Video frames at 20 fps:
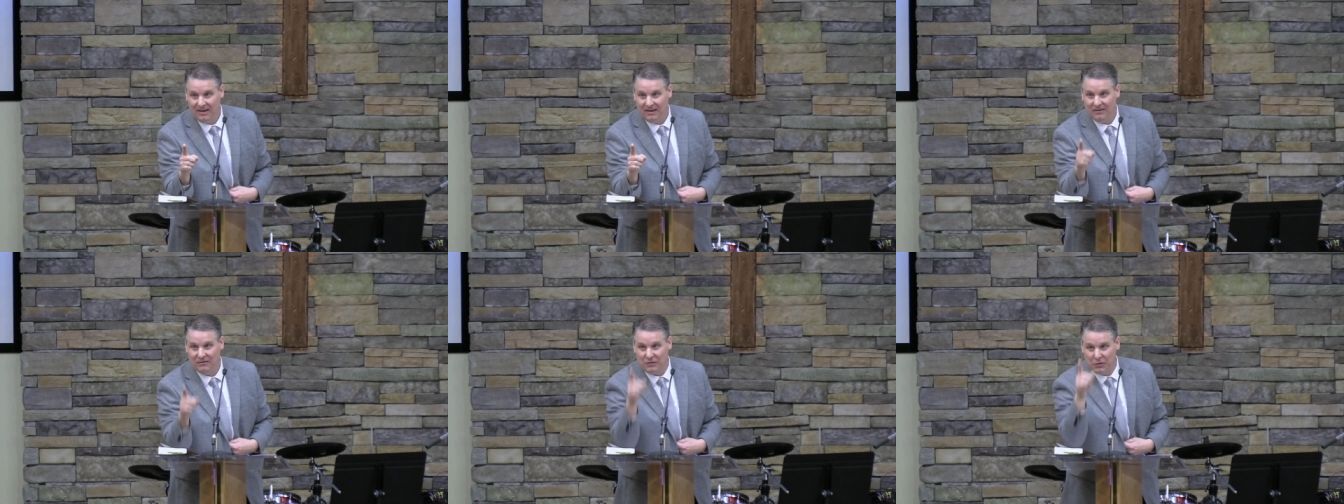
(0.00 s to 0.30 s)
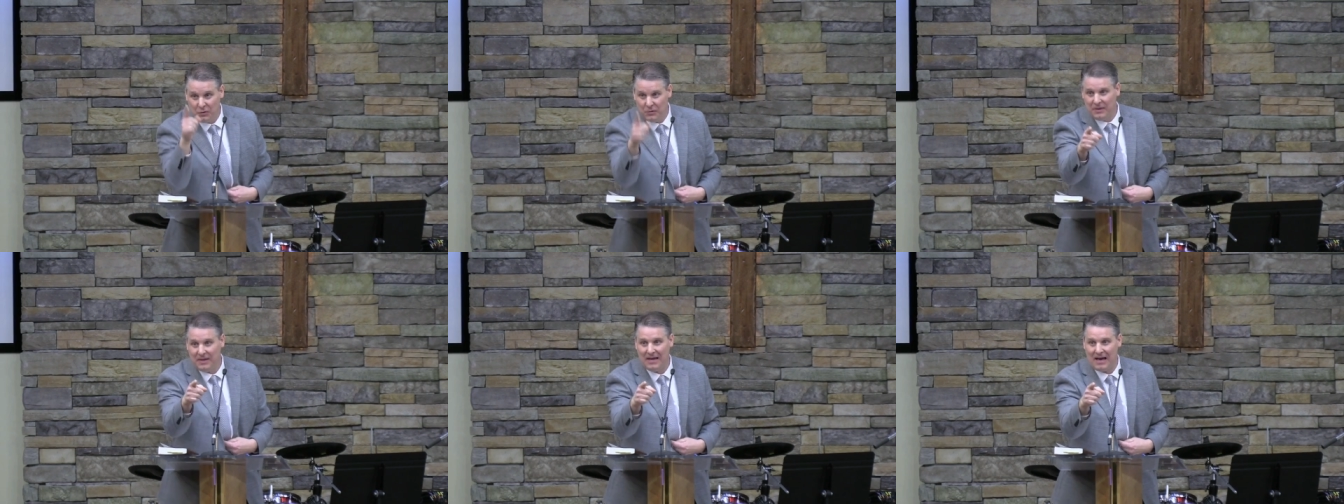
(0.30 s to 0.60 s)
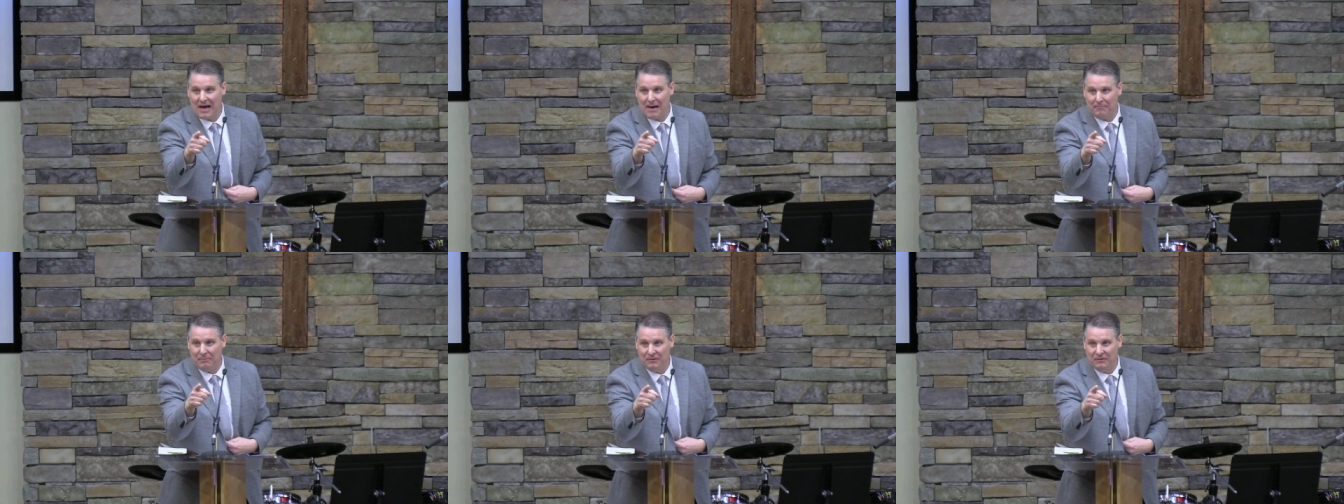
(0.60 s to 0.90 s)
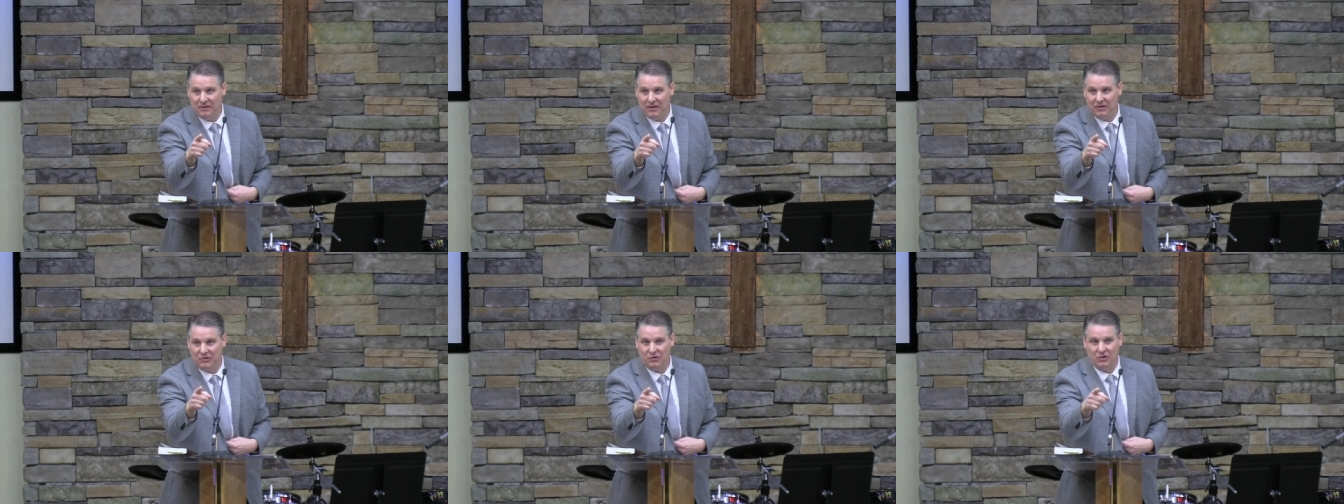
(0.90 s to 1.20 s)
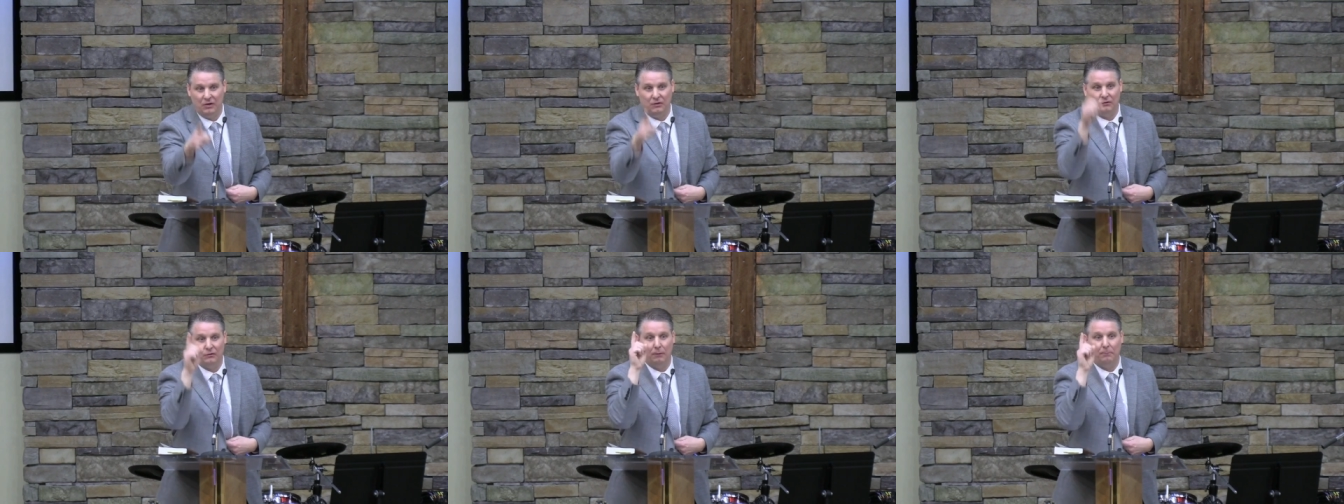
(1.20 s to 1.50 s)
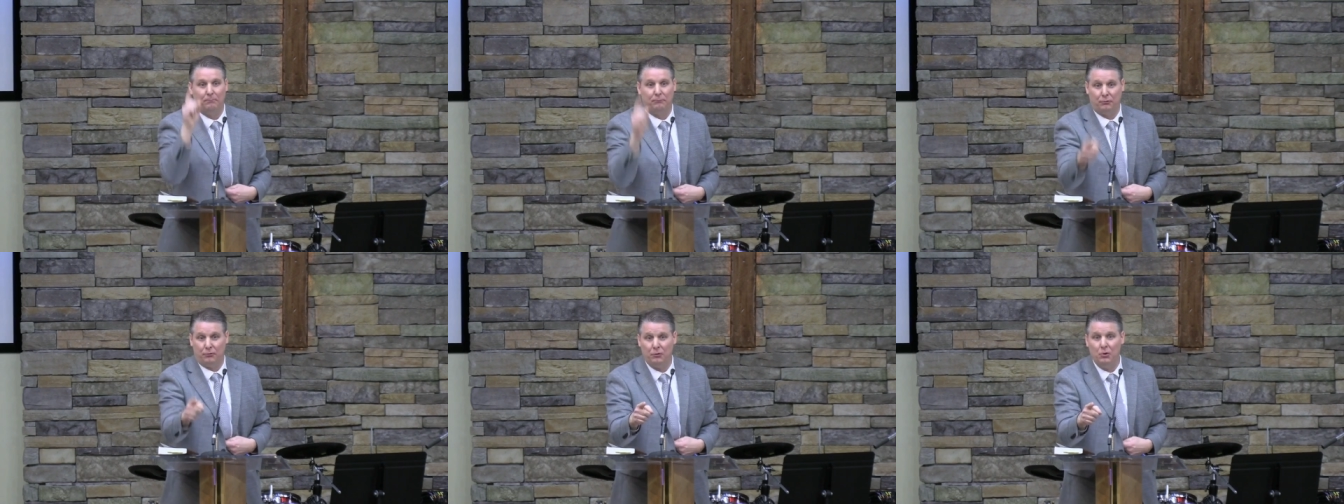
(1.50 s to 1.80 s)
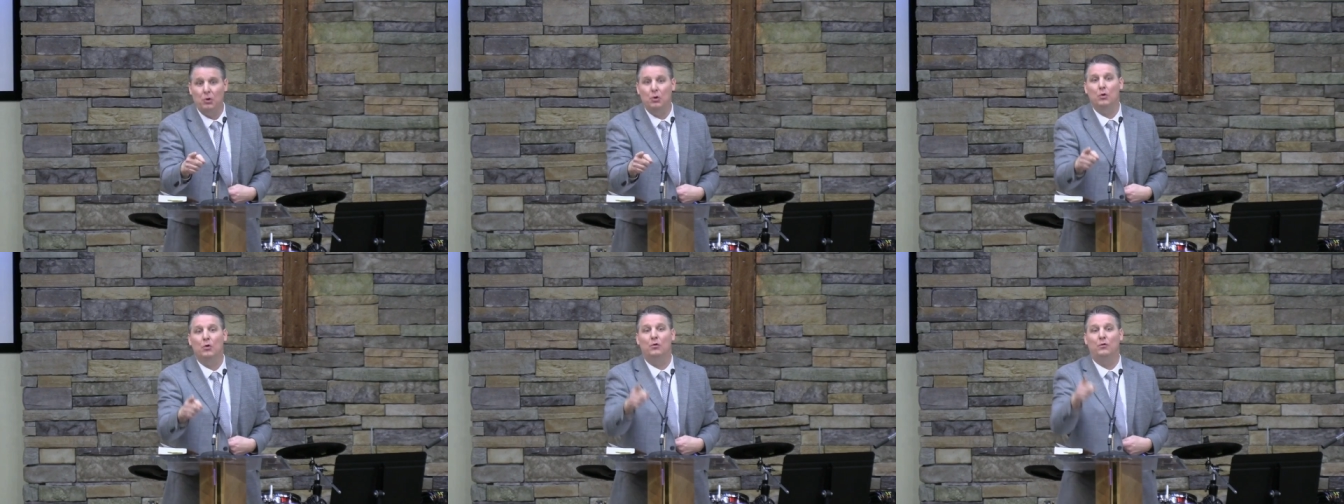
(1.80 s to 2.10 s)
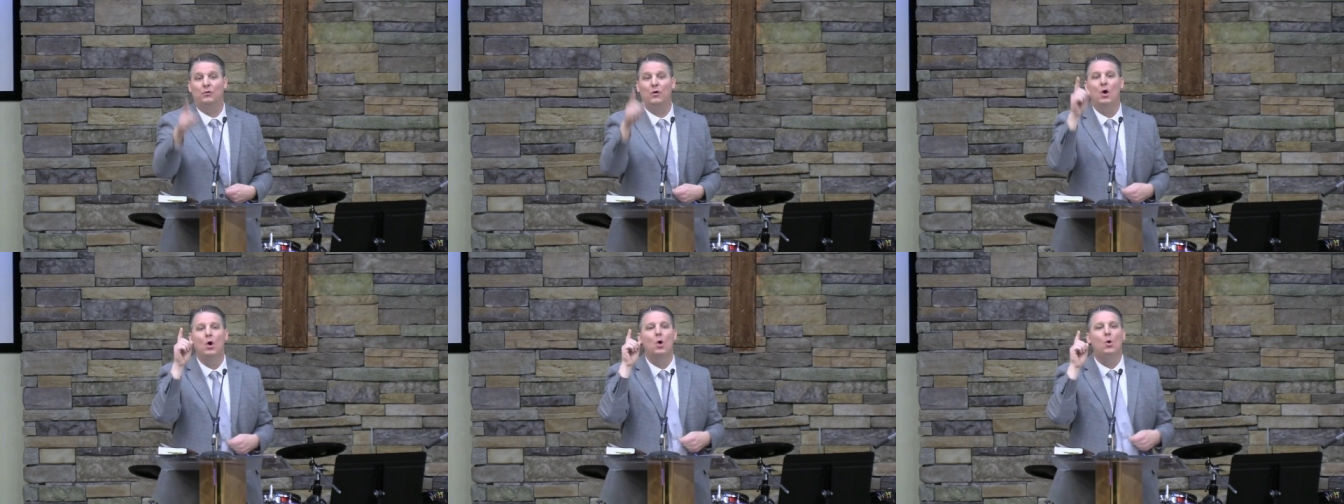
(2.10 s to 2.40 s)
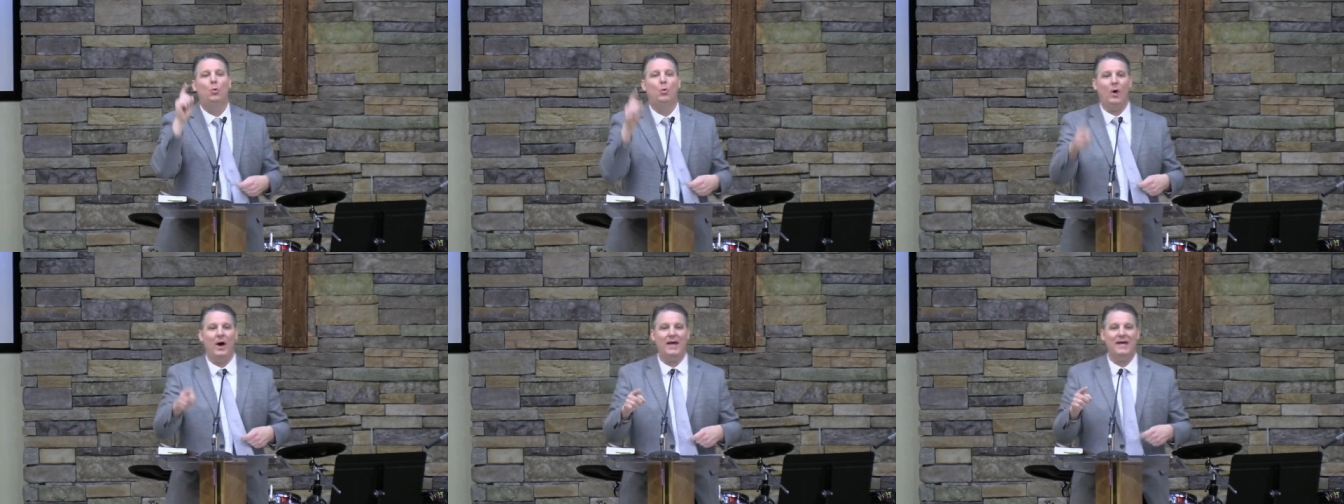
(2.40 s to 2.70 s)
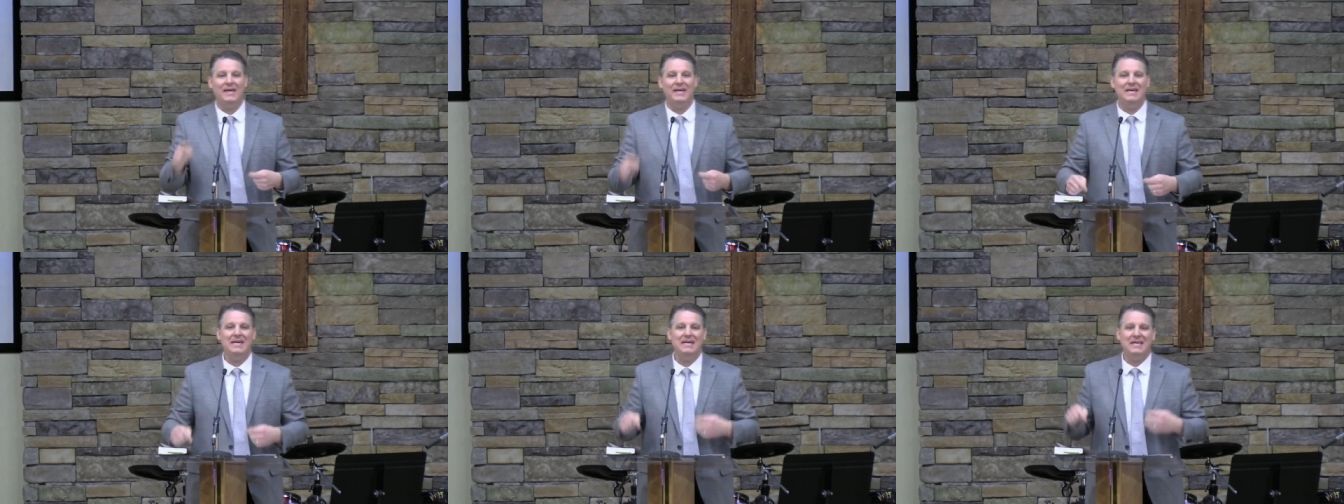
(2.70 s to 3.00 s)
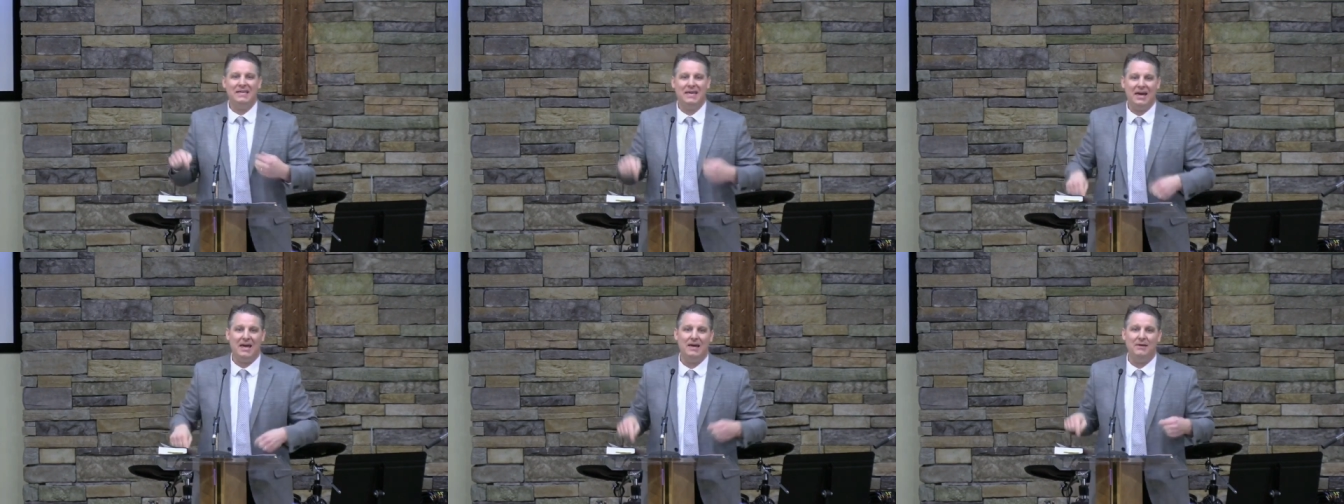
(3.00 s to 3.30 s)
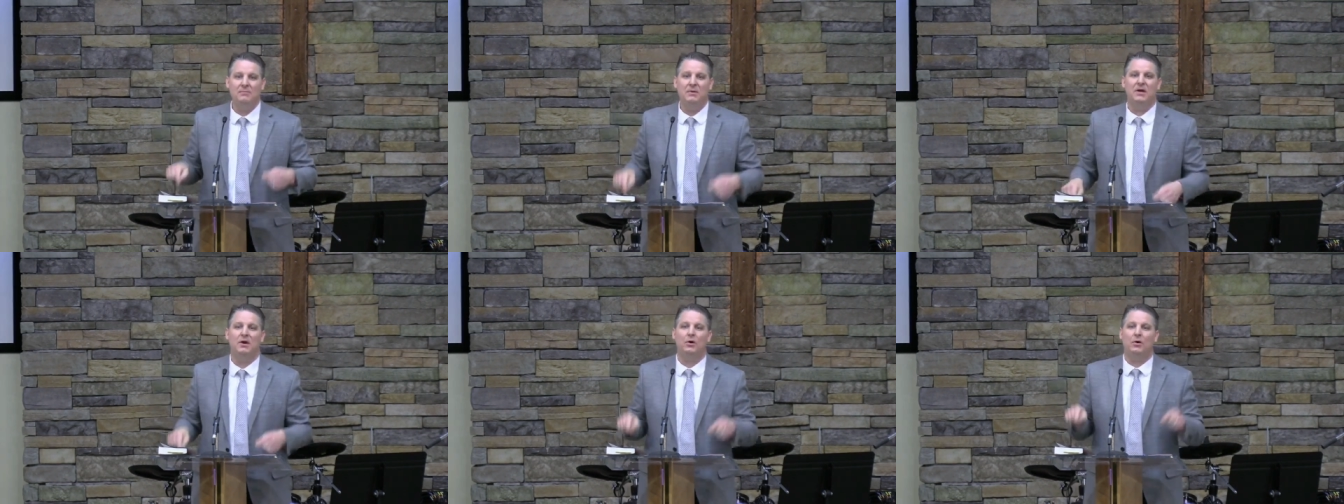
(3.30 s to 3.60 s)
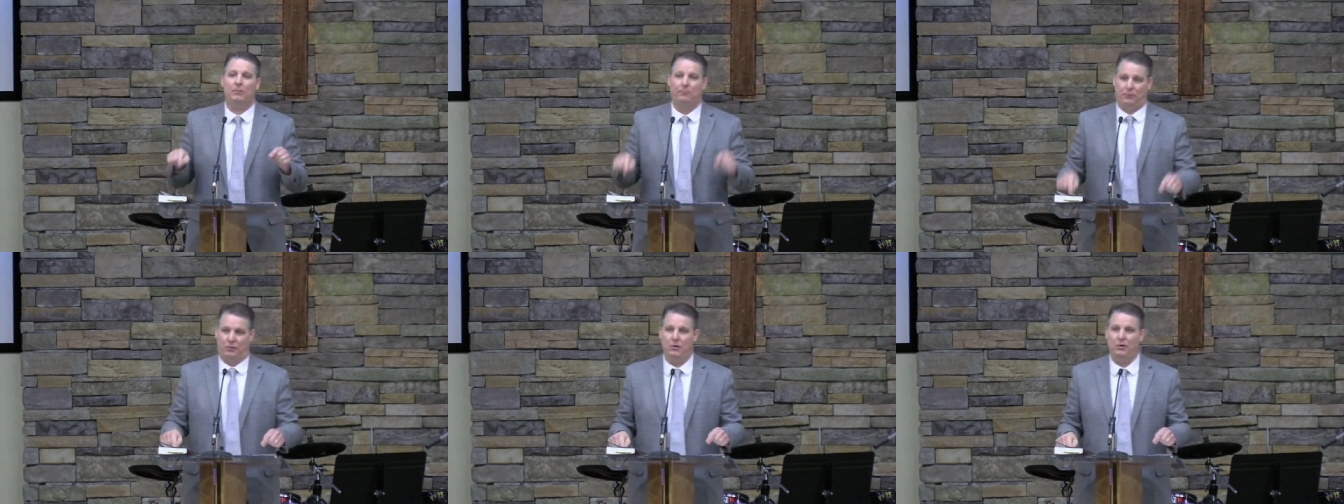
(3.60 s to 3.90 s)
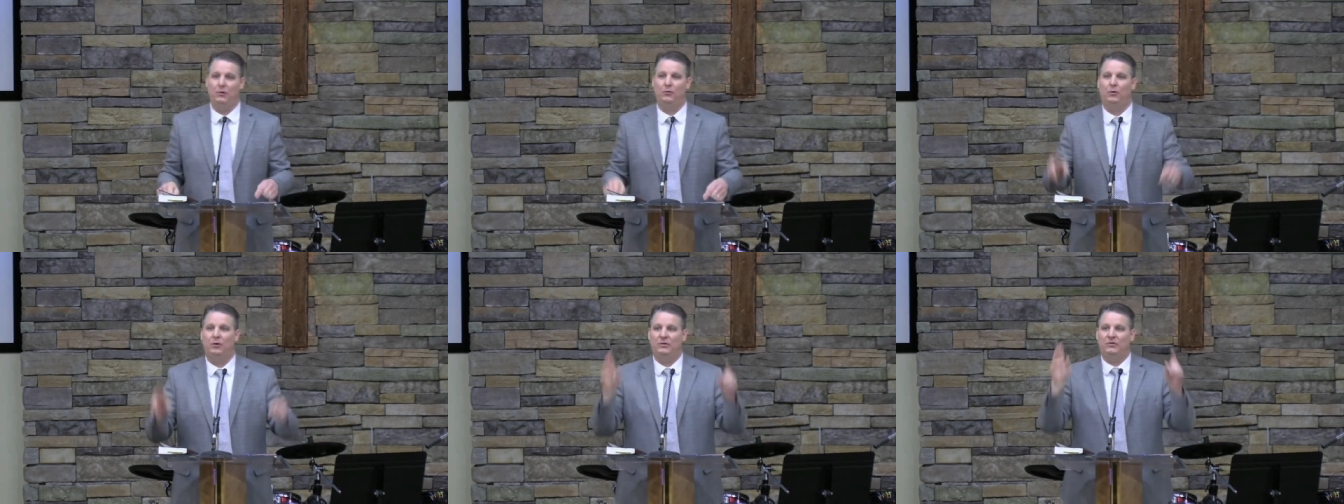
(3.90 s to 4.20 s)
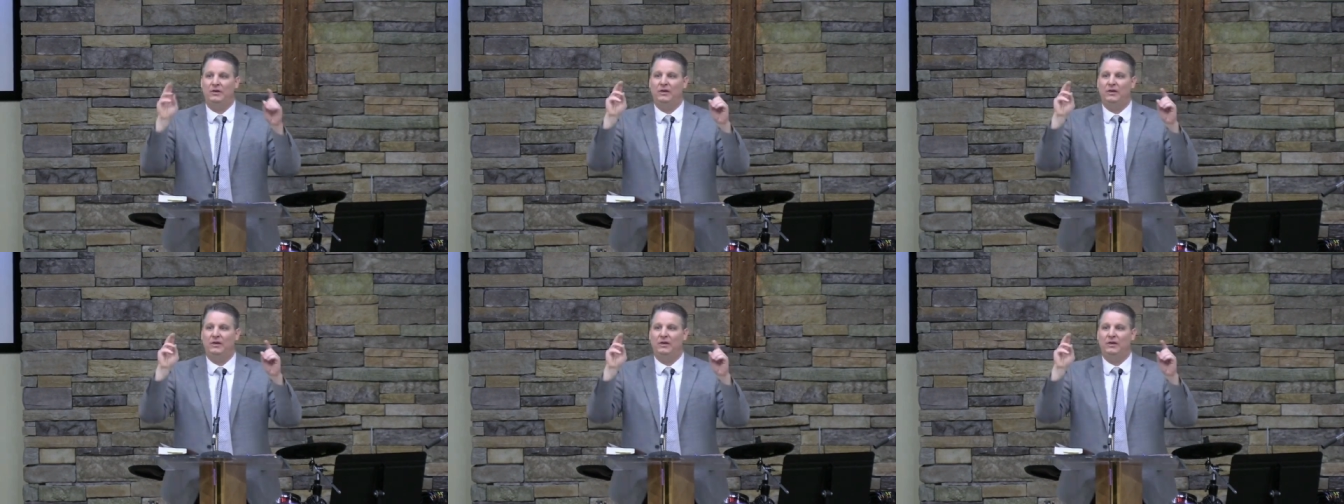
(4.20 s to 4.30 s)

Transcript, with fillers: to the opposition to prove what he came here to prove, which